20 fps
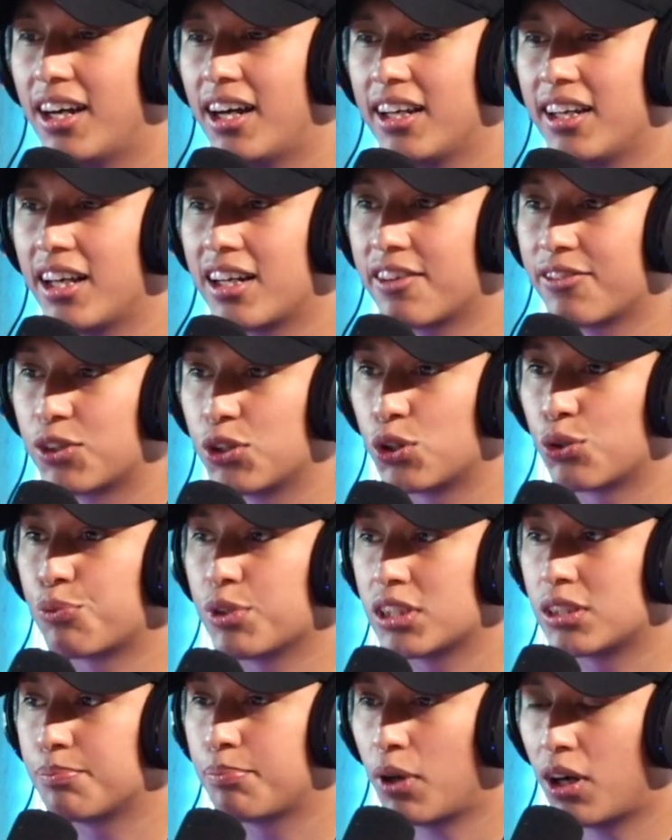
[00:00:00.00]
a lot of good
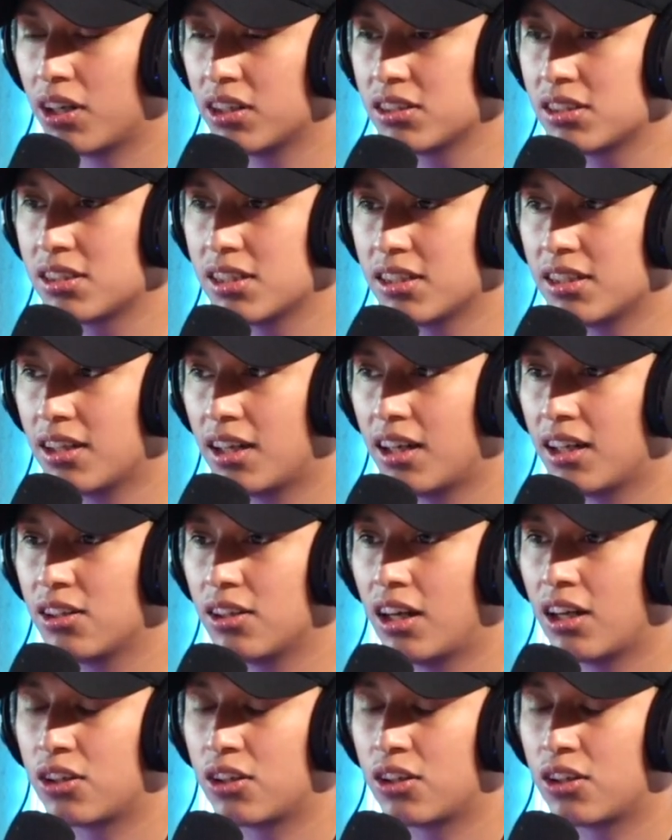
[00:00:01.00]
response, a,